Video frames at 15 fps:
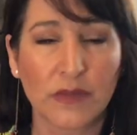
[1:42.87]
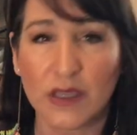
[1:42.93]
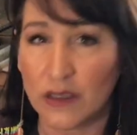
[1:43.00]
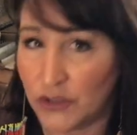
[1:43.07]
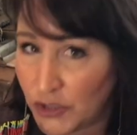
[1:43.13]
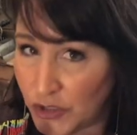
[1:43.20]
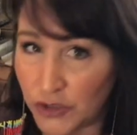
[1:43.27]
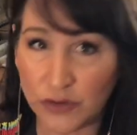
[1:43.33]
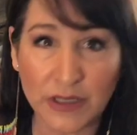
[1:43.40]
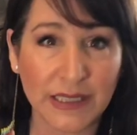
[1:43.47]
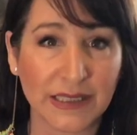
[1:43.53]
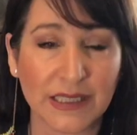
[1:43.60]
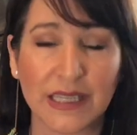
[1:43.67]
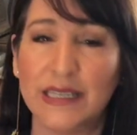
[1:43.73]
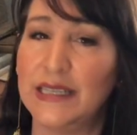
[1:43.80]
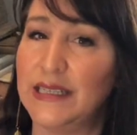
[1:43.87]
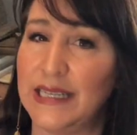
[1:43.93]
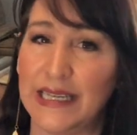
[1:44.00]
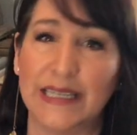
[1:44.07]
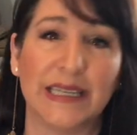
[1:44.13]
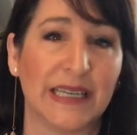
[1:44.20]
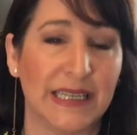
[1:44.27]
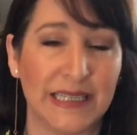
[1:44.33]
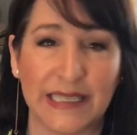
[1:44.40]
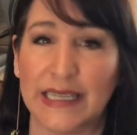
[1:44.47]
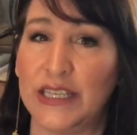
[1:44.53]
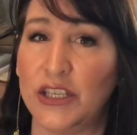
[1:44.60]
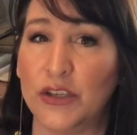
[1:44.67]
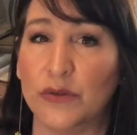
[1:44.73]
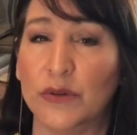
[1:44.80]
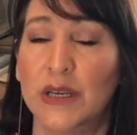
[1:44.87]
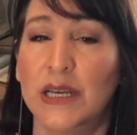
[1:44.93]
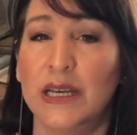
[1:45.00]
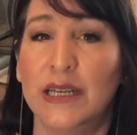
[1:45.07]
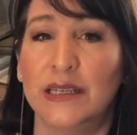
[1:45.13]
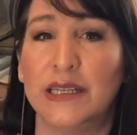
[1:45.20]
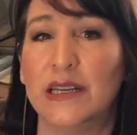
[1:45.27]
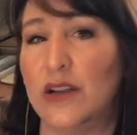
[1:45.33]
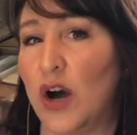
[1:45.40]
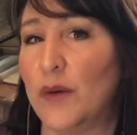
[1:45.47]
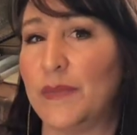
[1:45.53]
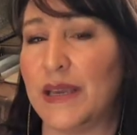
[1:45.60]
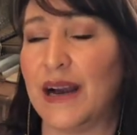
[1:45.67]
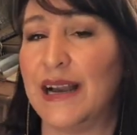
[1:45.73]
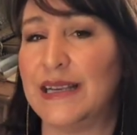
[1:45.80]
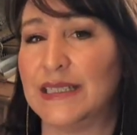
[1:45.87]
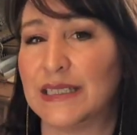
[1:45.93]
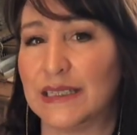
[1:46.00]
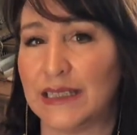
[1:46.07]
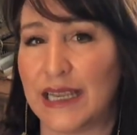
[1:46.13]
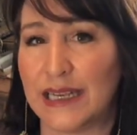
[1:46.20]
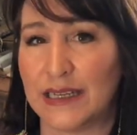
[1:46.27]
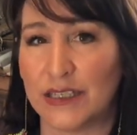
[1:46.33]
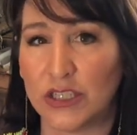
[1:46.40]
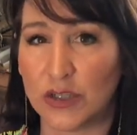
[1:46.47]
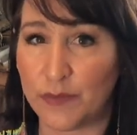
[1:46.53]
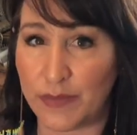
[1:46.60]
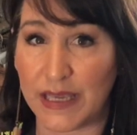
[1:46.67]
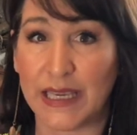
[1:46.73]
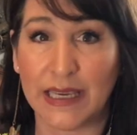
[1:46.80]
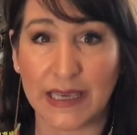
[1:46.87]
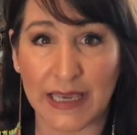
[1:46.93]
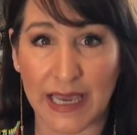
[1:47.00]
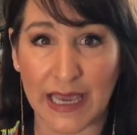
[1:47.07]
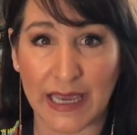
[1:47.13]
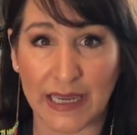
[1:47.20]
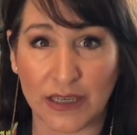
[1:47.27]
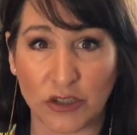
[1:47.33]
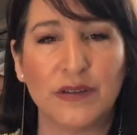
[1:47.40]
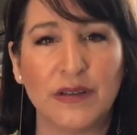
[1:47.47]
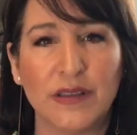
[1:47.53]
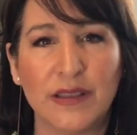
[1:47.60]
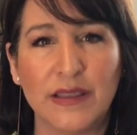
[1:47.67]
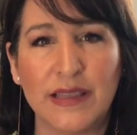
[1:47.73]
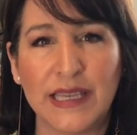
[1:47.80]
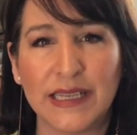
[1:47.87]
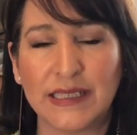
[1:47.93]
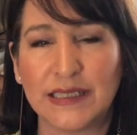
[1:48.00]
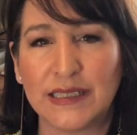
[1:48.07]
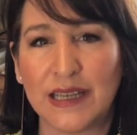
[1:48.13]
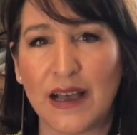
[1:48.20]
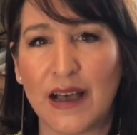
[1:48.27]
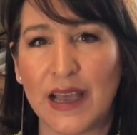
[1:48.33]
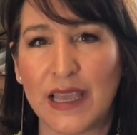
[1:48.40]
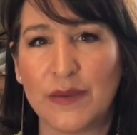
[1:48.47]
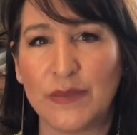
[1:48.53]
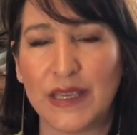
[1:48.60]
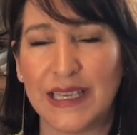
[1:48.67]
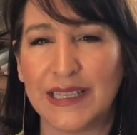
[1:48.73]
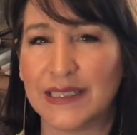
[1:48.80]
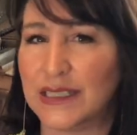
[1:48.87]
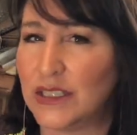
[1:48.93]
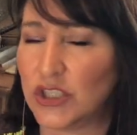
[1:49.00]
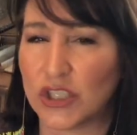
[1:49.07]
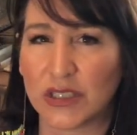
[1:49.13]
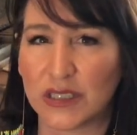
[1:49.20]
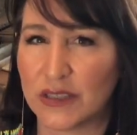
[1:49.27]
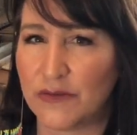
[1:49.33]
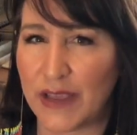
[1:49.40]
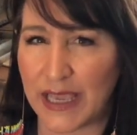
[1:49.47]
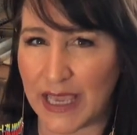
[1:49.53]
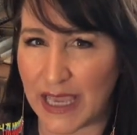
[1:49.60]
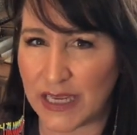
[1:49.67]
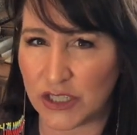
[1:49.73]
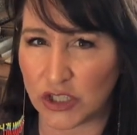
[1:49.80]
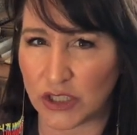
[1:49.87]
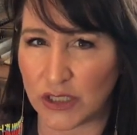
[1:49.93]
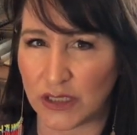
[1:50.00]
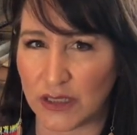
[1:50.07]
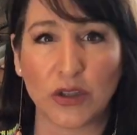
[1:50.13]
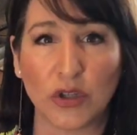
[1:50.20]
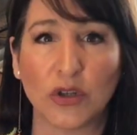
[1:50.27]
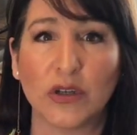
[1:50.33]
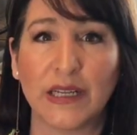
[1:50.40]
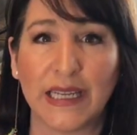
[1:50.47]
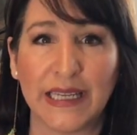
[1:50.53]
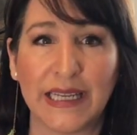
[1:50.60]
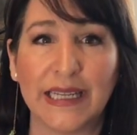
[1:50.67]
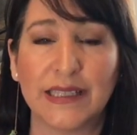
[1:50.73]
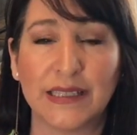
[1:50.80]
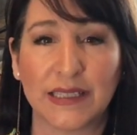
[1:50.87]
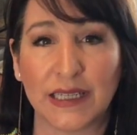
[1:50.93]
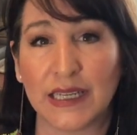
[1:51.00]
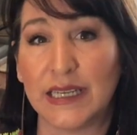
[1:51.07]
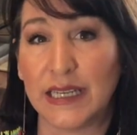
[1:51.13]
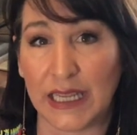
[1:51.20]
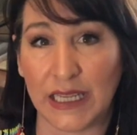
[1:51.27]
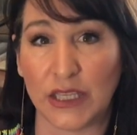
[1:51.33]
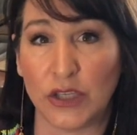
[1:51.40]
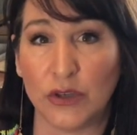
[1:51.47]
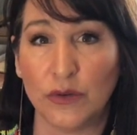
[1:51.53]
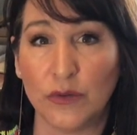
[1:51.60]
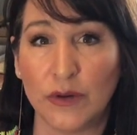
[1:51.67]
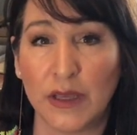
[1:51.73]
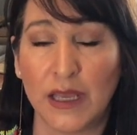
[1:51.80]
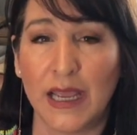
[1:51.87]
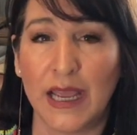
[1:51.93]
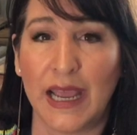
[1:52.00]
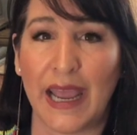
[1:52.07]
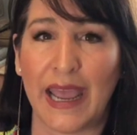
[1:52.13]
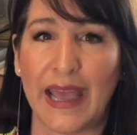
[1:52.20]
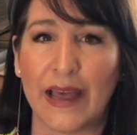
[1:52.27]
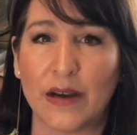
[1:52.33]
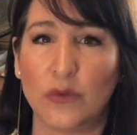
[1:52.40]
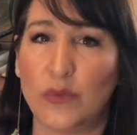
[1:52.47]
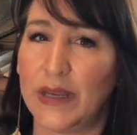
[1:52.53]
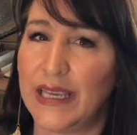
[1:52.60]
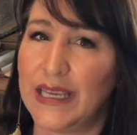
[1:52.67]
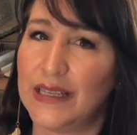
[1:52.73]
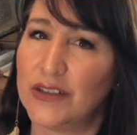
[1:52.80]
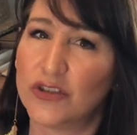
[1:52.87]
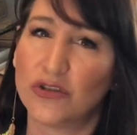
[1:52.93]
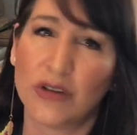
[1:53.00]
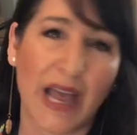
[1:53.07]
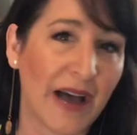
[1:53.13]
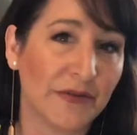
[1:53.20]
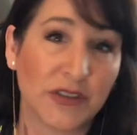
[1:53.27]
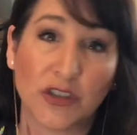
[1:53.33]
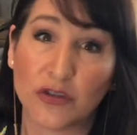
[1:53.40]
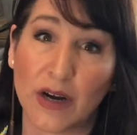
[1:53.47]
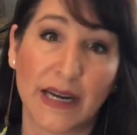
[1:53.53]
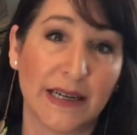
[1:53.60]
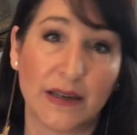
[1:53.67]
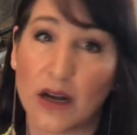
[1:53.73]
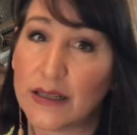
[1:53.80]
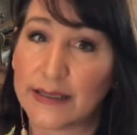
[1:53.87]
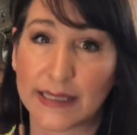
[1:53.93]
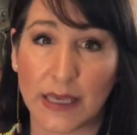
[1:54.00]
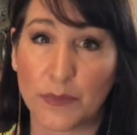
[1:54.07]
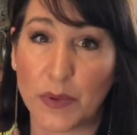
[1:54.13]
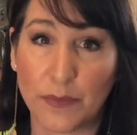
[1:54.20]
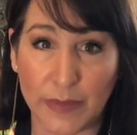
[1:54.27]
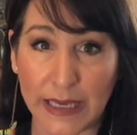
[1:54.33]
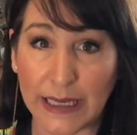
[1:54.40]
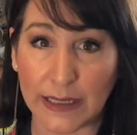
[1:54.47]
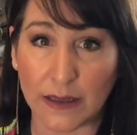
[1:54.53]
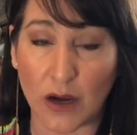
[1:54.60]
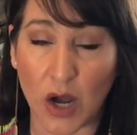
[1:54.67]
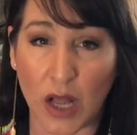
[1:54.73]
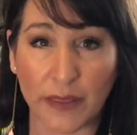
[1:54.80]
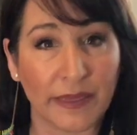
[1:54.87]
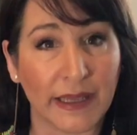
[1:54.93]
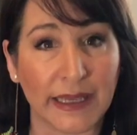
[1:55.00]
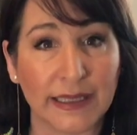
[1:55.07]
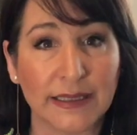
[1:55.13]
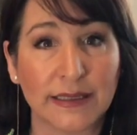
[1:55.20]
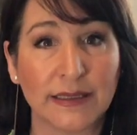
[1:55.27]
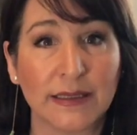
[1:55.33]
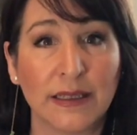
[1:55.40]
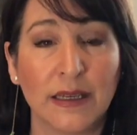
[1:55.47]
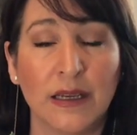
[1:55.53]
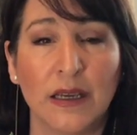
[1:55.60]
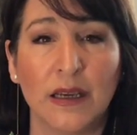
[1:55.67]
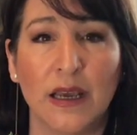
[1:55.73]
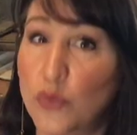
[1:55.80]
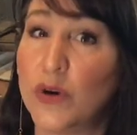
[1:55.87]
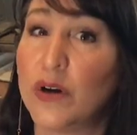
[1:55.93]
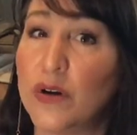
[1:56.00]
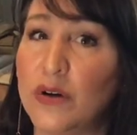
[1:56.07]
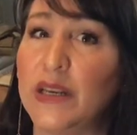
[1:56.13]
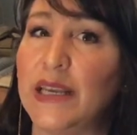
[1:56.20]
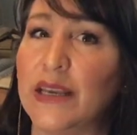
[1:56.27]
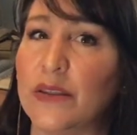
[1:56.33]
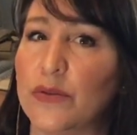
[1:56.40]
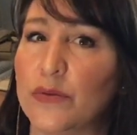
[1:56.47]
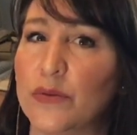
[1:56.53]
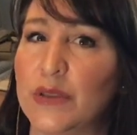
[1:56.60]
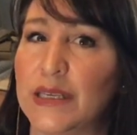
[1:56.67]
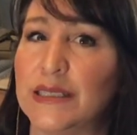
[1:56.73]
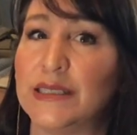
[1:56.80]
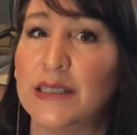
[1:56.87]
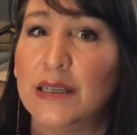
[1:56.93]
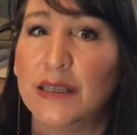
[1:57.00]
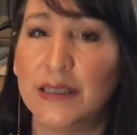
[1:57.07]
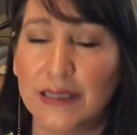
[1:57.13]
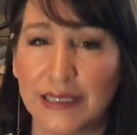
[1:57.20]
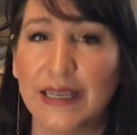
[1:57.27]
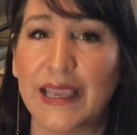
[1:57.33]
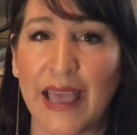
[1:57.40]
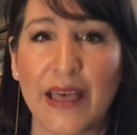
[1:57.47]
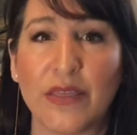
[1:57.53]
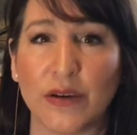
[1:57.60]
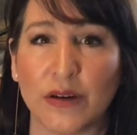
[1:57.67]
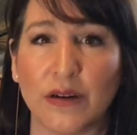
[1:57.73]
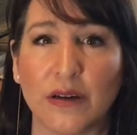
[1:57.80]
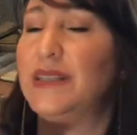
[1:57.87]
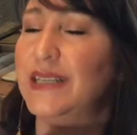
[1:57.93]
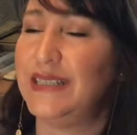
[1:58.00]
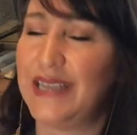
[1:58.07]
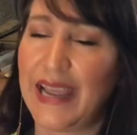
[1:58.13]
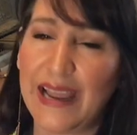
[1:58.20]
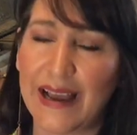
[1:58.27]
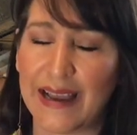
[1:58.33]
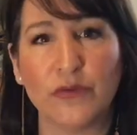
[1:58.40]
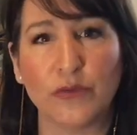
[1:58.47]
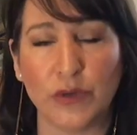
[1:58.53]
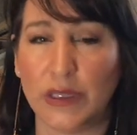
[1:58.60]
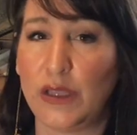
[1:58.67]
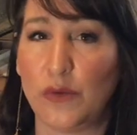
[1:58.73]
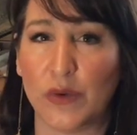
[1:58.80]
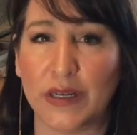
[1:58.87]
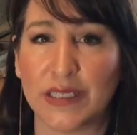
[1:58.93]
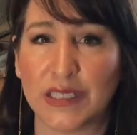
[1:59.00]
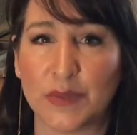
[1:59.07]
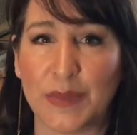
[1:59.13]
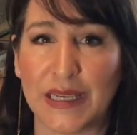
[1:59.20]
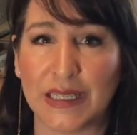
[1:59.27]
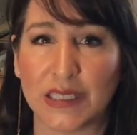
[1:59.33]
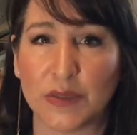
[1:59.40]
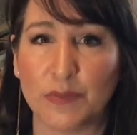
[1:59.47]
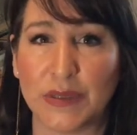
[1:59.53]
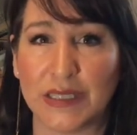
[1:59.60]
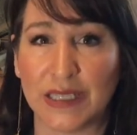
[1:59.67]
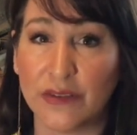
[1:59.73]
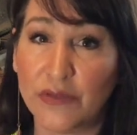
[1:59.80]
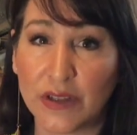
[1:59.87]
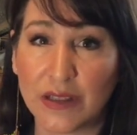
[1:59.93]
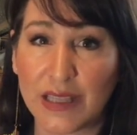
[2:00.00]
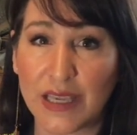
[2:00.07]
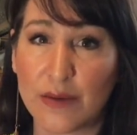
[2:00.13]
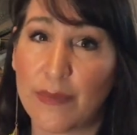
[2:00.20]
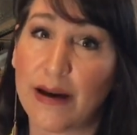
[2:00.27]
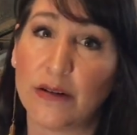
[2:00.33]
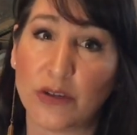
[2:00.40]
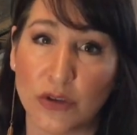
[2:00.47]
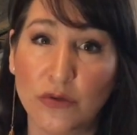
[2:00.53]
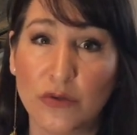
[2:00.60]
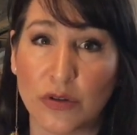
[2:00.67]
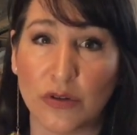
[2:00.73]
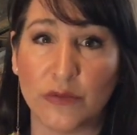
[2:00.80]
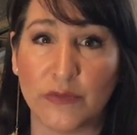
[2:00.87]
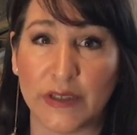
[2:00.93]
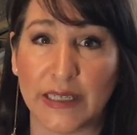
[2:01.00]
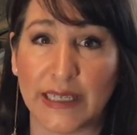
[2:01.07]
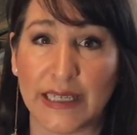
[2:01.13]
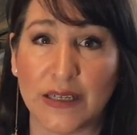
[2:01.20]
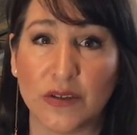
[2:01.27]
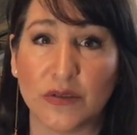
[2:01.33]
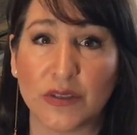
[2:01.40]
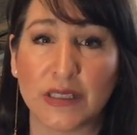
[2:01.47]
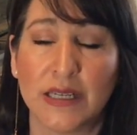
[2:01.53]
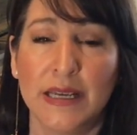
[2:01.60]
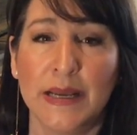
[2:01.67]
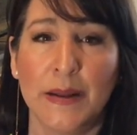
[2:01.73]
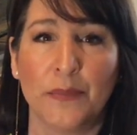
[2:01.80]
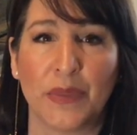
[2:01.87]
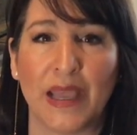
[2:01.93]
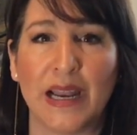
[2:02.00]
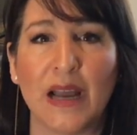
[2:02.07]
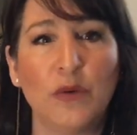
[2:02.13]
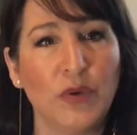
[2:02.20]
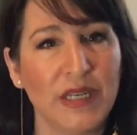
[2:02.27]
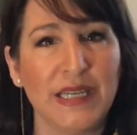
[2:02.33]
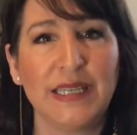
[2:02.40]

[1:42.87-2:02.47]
students need to continue to not be isolated, to be engaged. This time isn't just a vacation. Learning needs to continue, and we have to try to not skip a beat on this. We're going to get through this together. Today, I really want to speak specifically about YouTube videos, and I want to